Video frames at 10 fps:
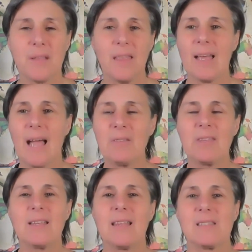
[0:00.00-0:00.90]
like i would
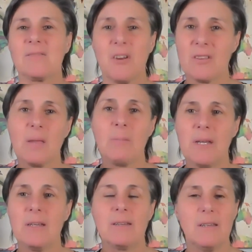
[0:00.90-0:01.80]
think that's very
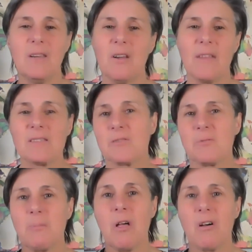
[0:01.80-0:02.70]
limited you know that's
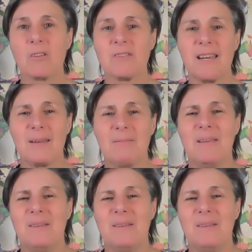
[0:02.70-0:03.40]
three blogs right